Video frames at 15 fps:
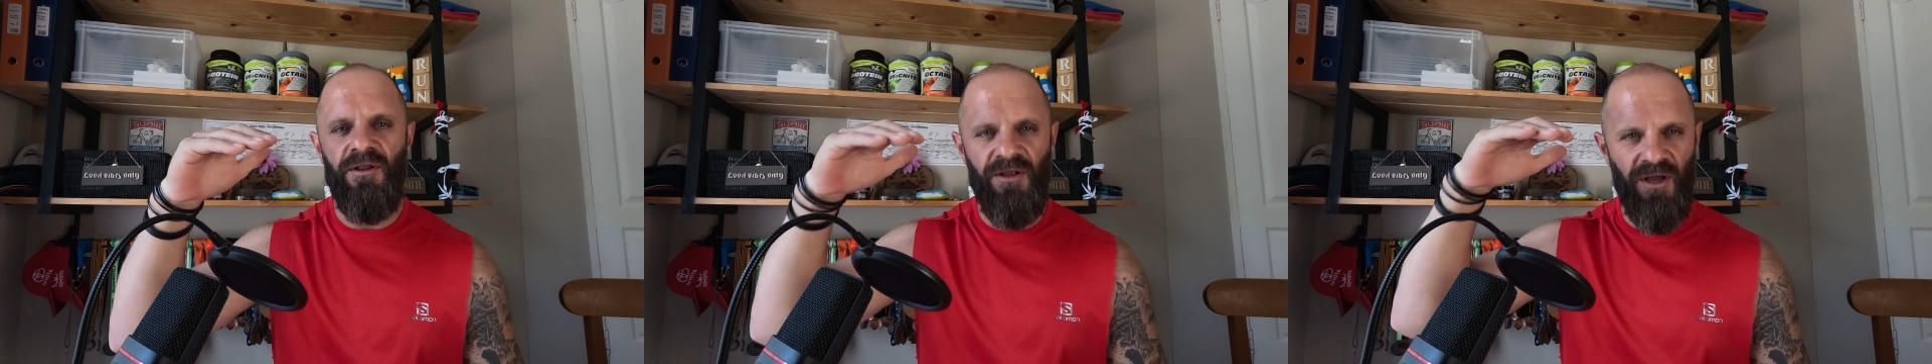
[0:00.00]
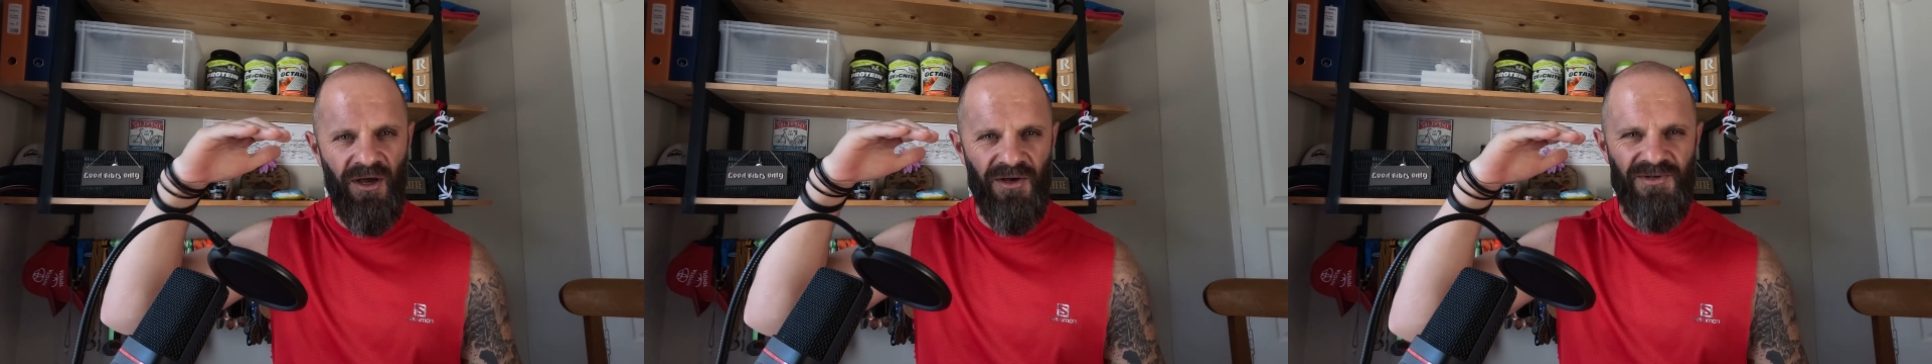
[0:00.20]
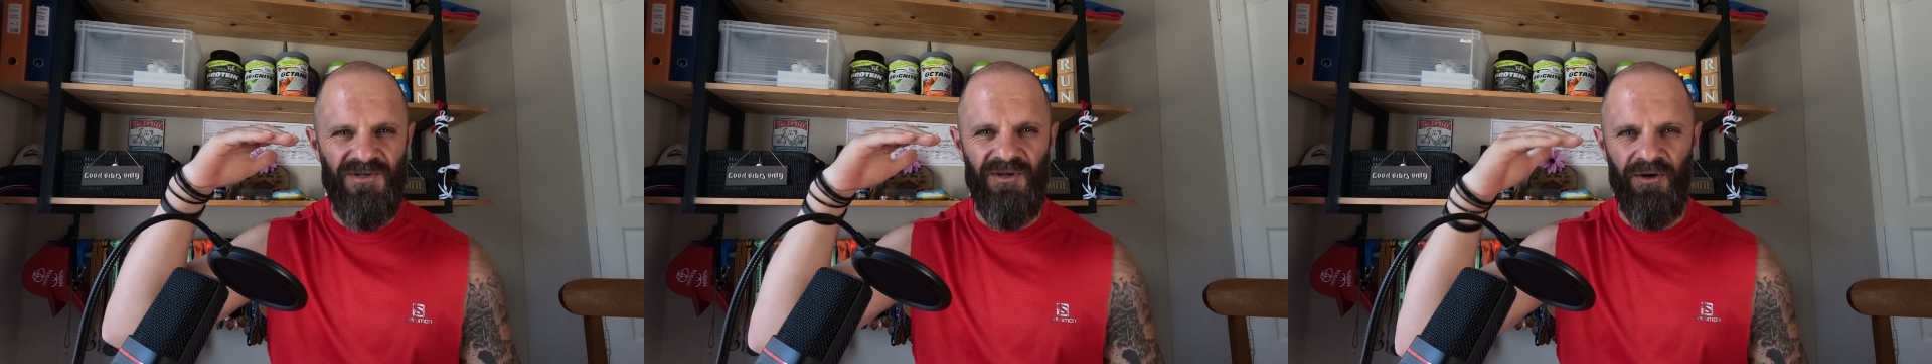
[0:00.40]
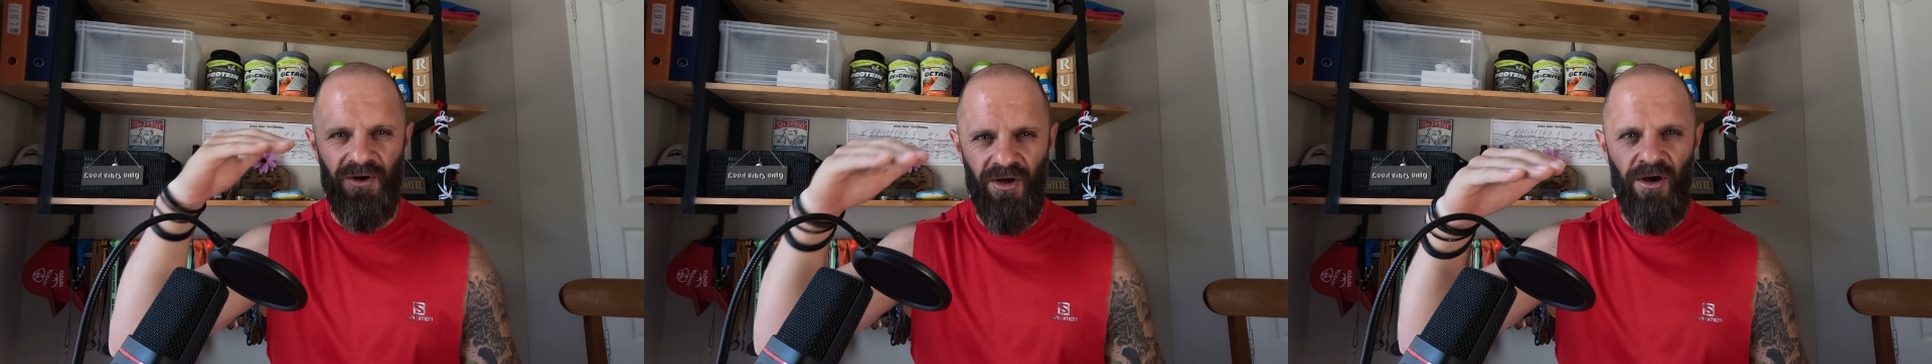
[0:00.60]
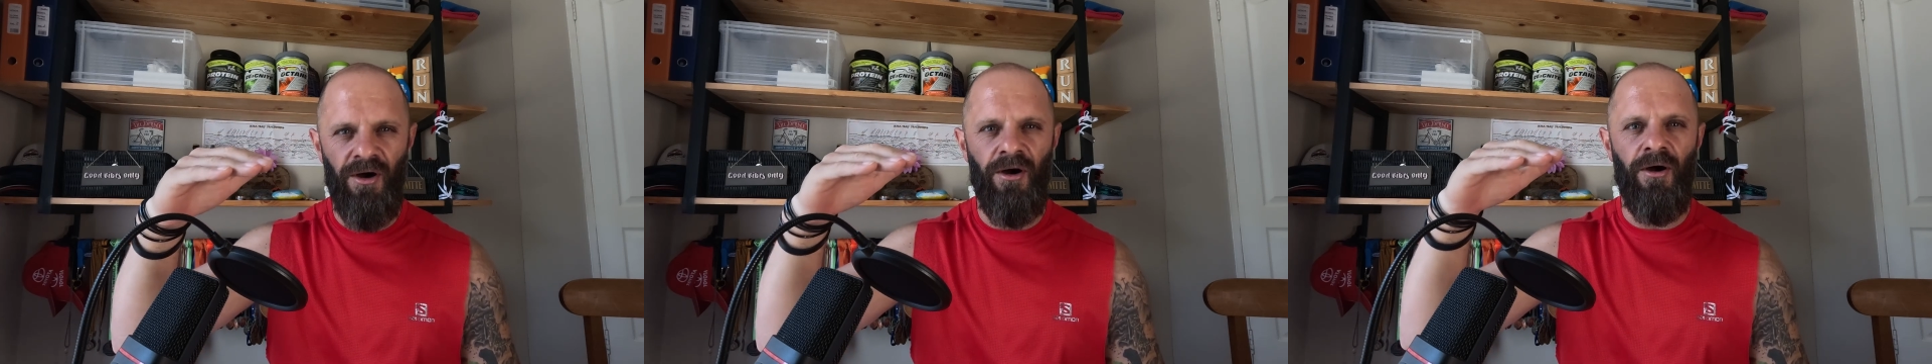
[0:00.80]
goes
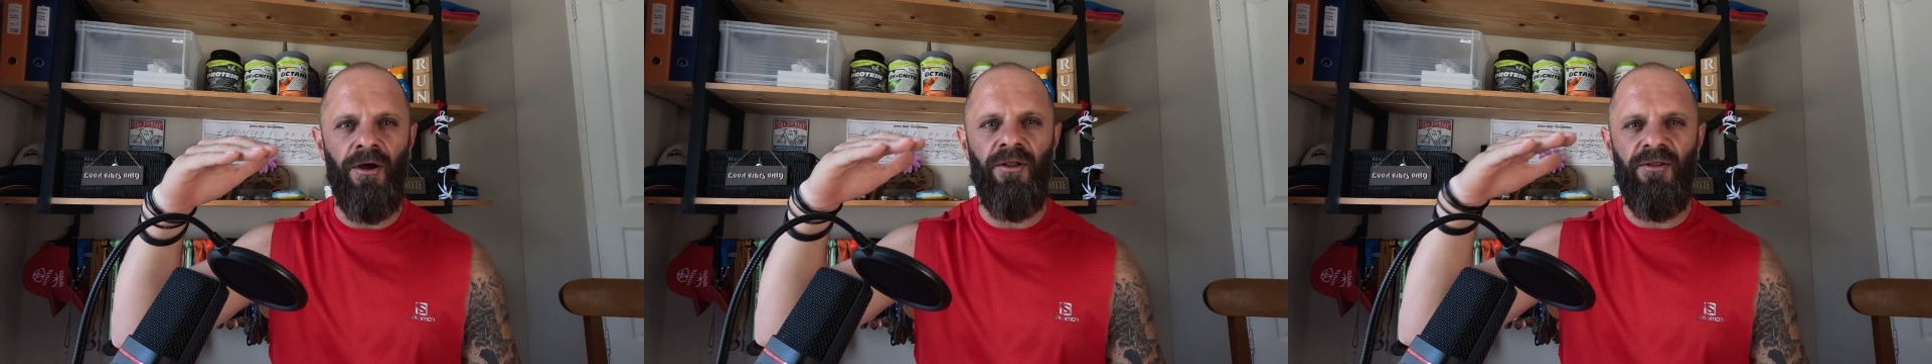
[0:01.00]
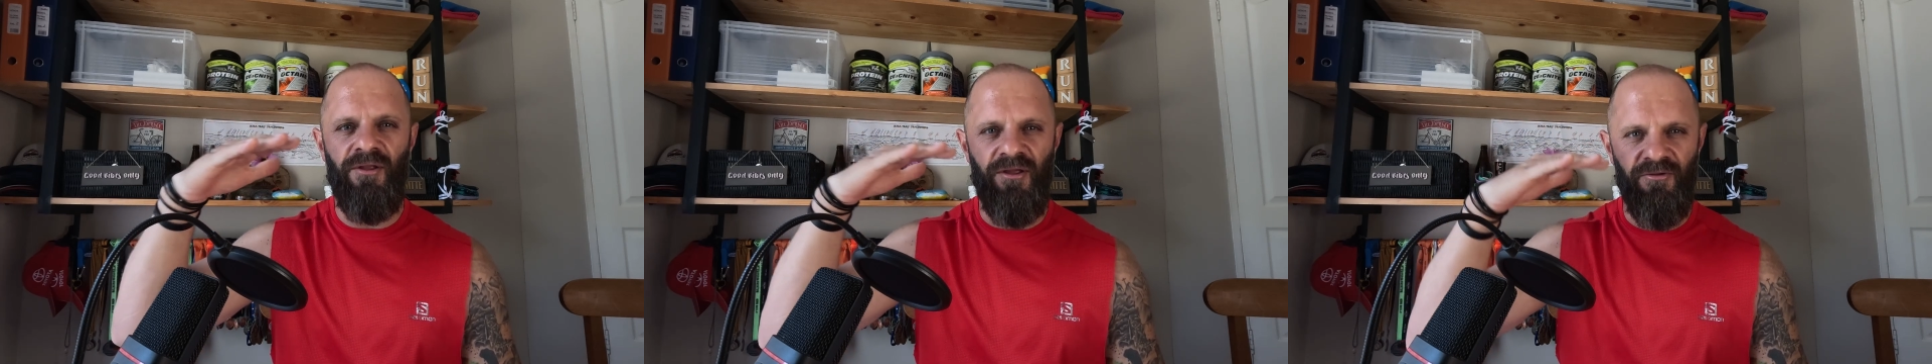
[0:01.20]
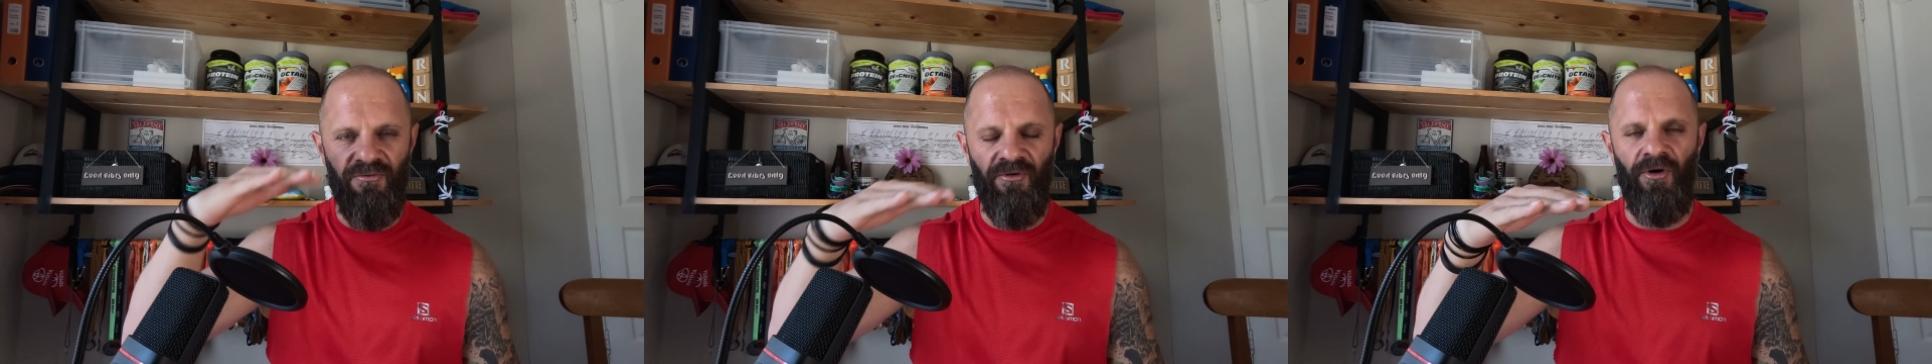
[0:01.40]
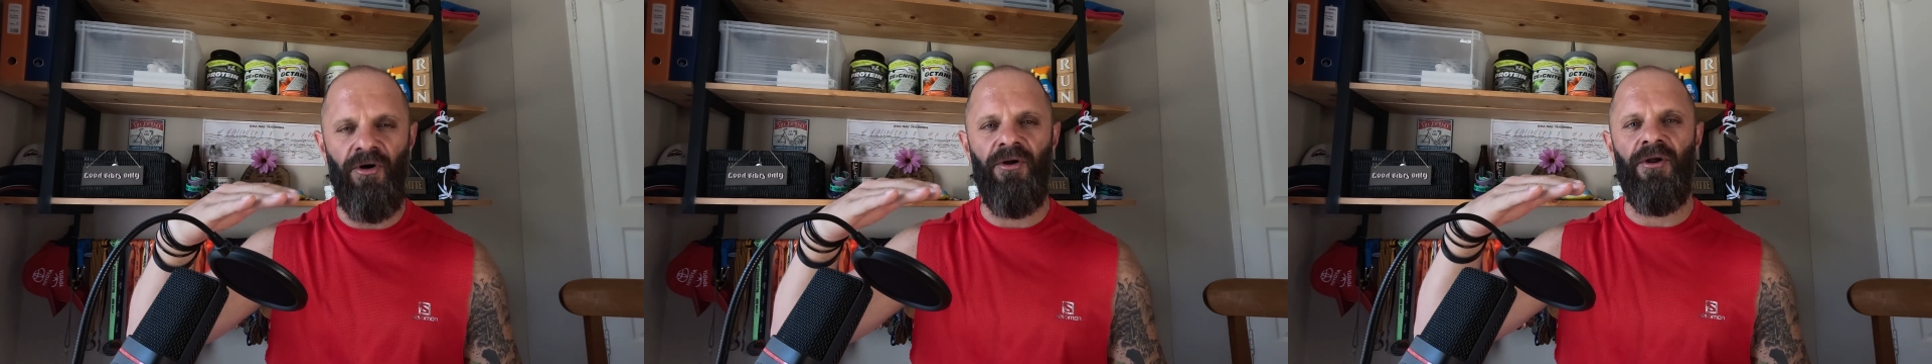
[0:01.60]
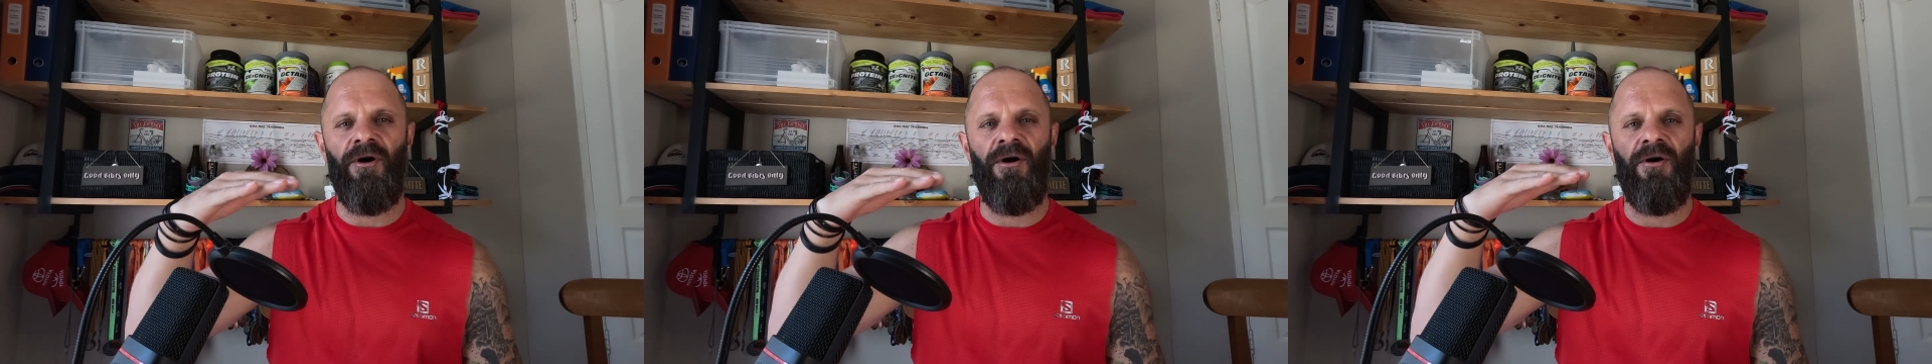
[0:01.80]
Ride,
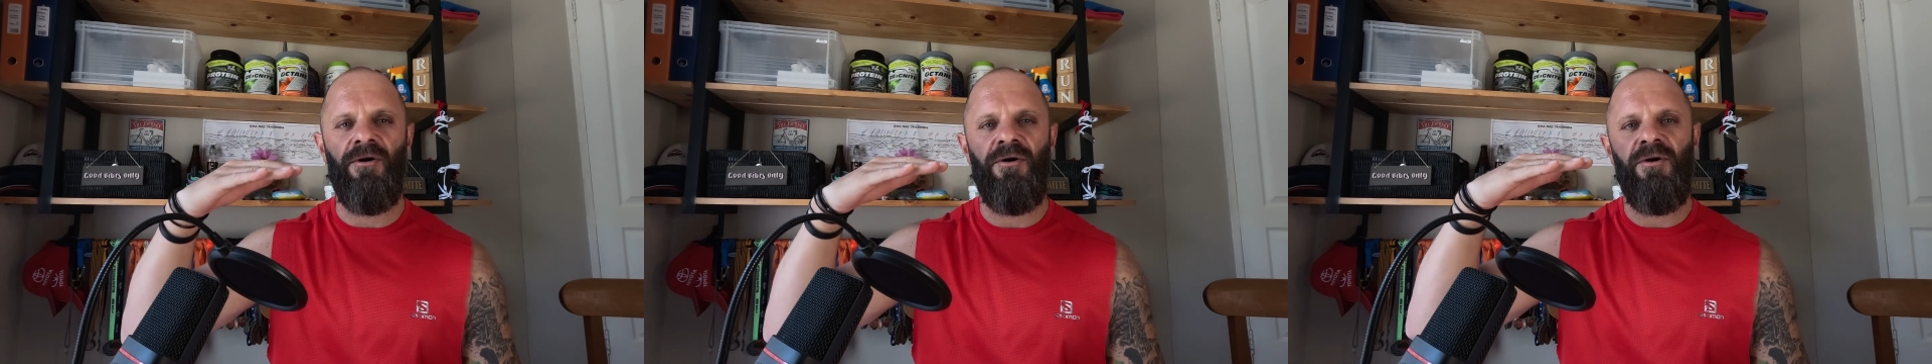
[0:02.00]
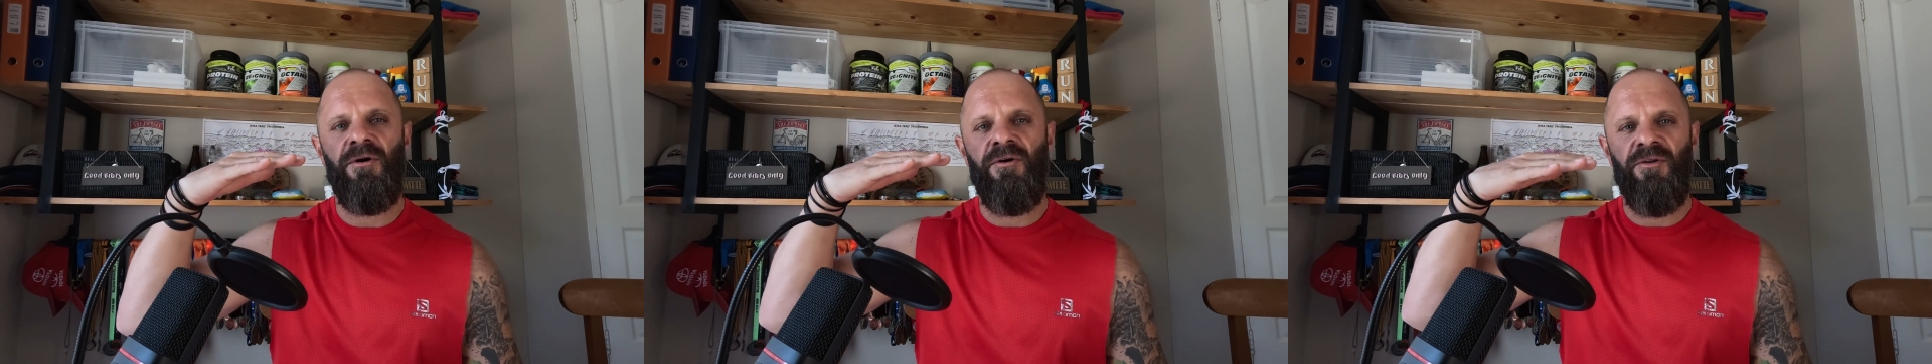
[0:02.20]
Kivara,